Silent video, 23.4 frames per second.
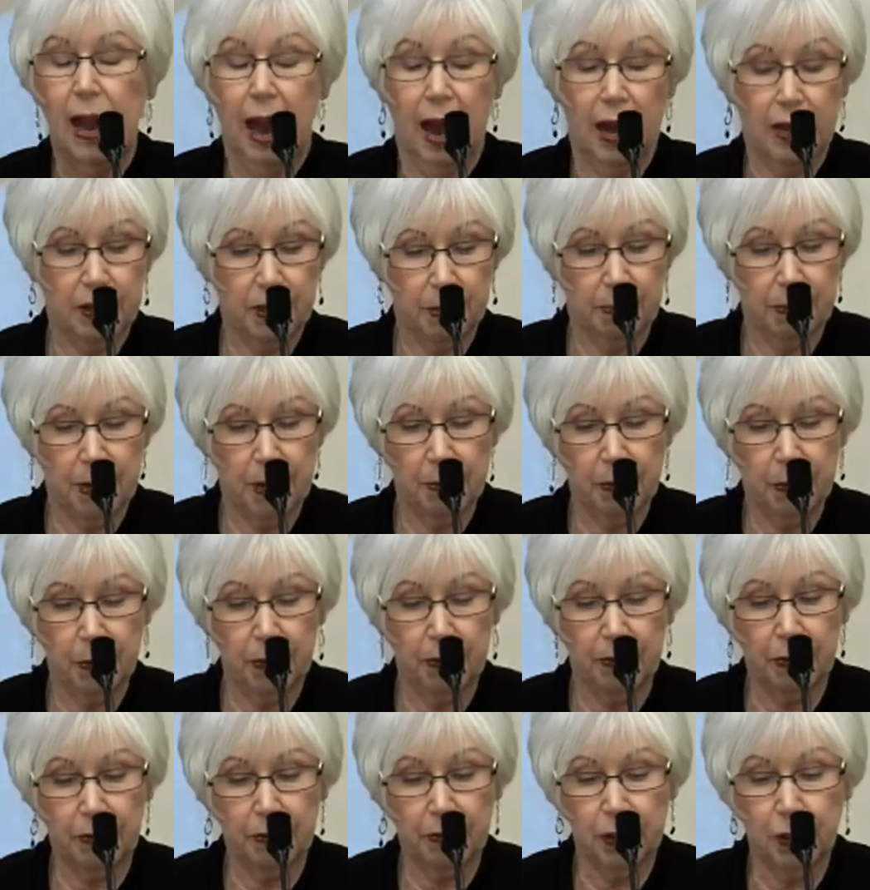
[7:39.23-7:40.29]
As a member
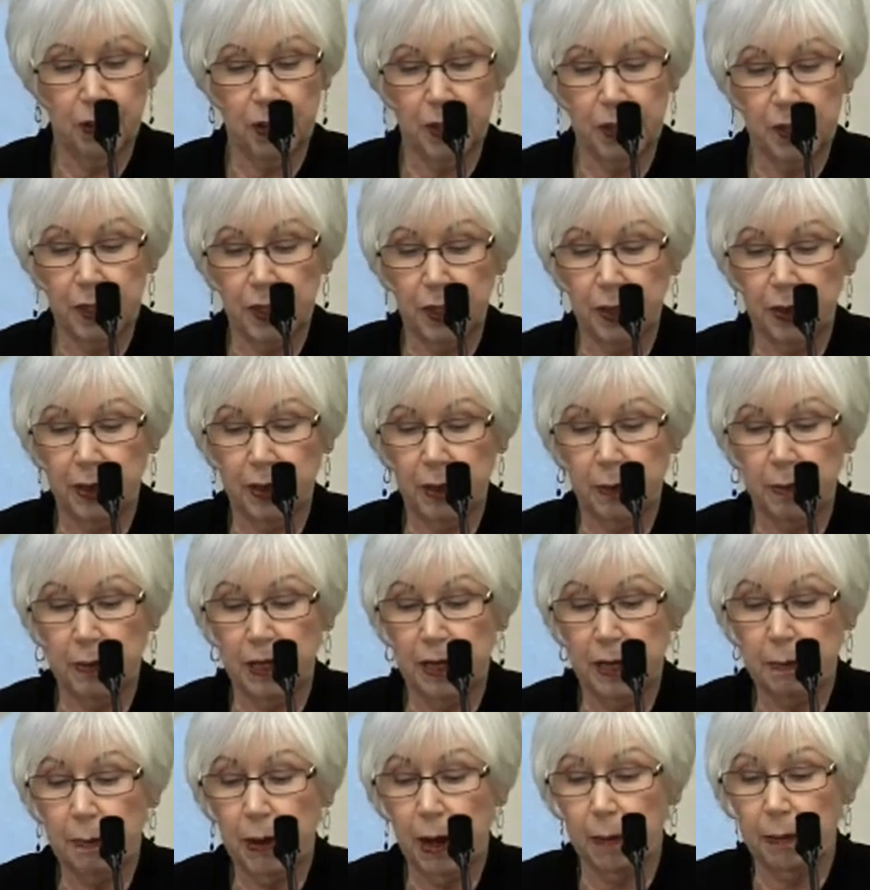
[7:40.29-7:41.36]
of the Vision Steering
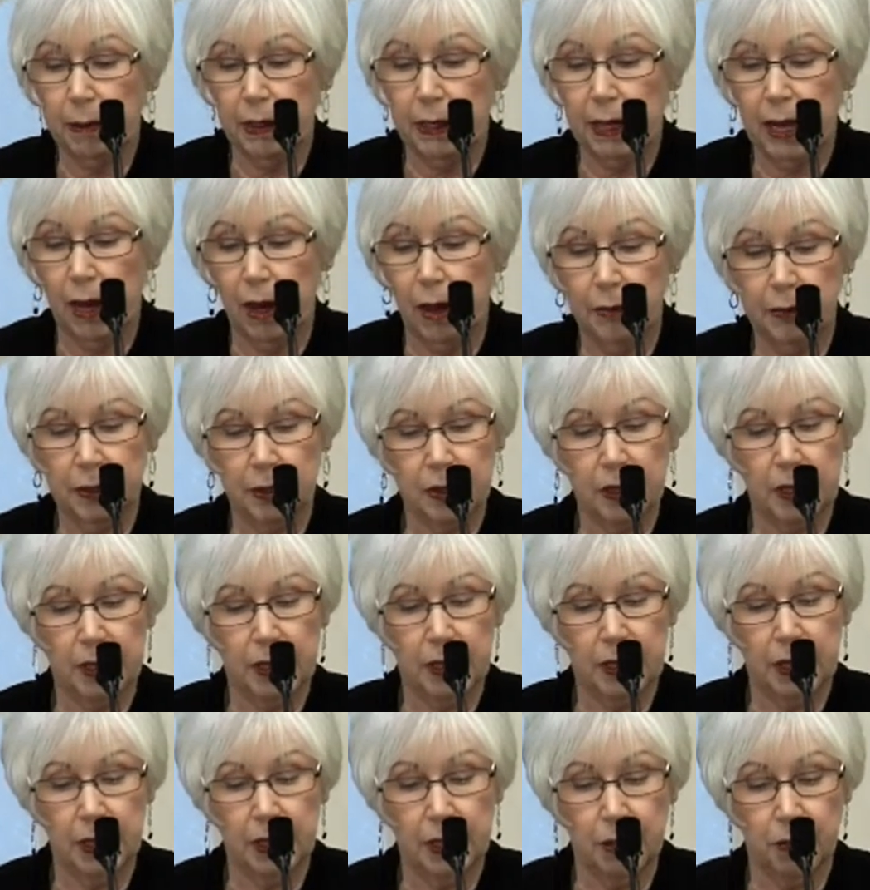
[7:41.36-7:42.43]
Committee, Public Health has
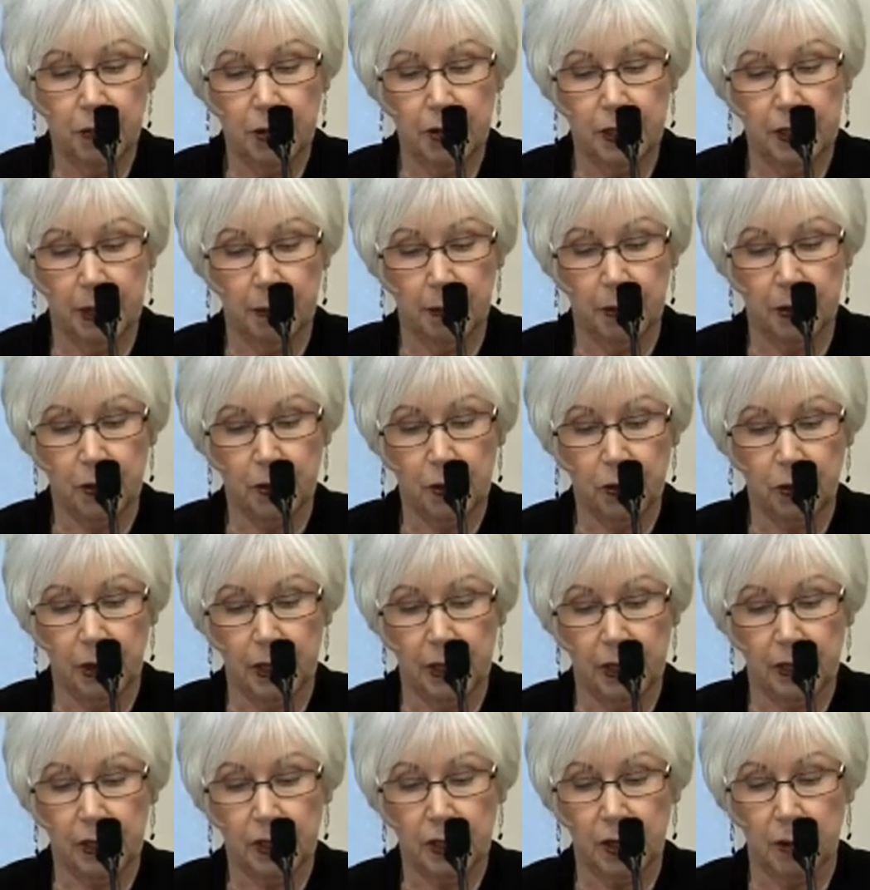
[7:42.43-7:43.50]
continued to demonstrate
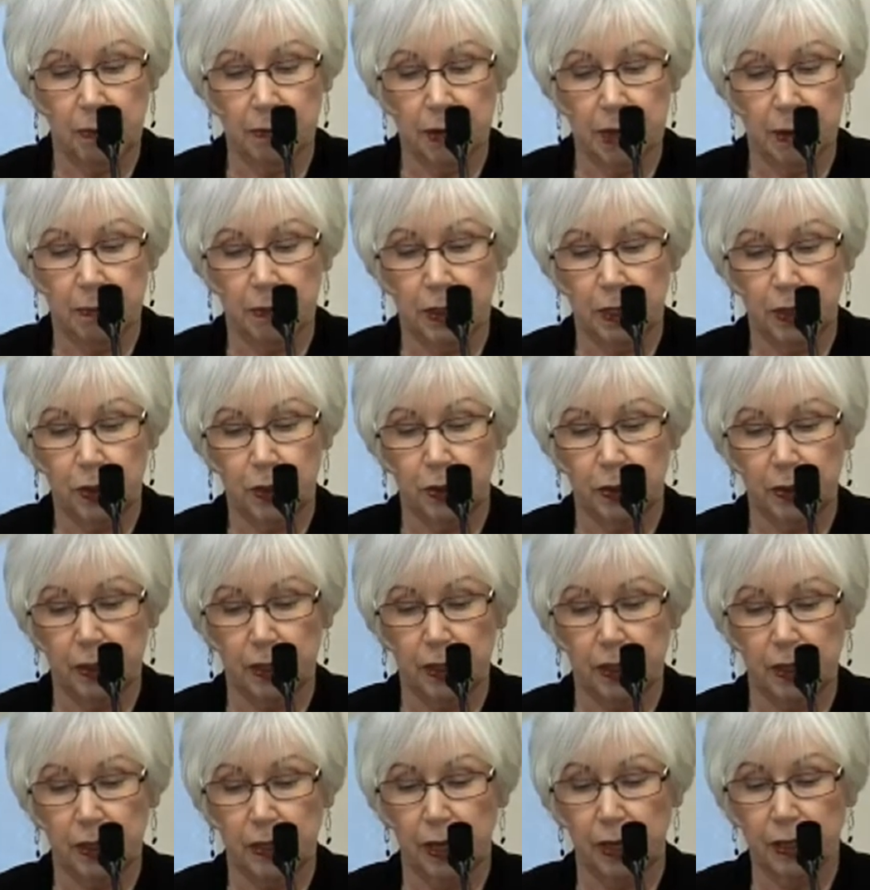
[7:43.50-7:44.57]
its commitment to the
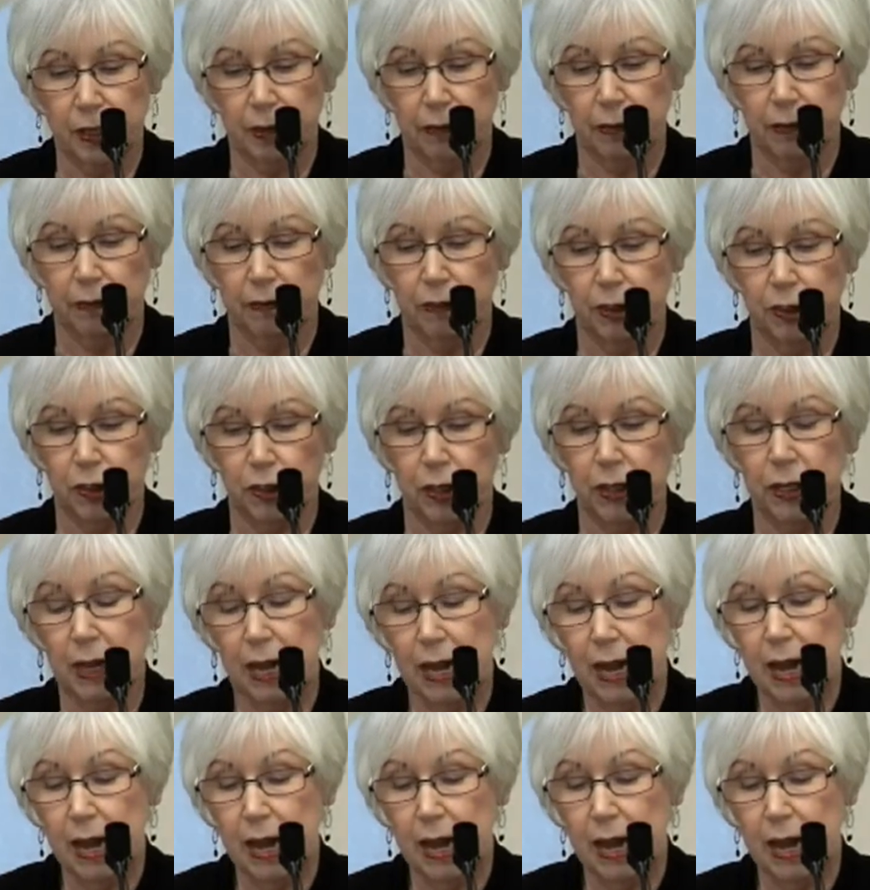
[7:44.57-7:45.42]
success of the Vision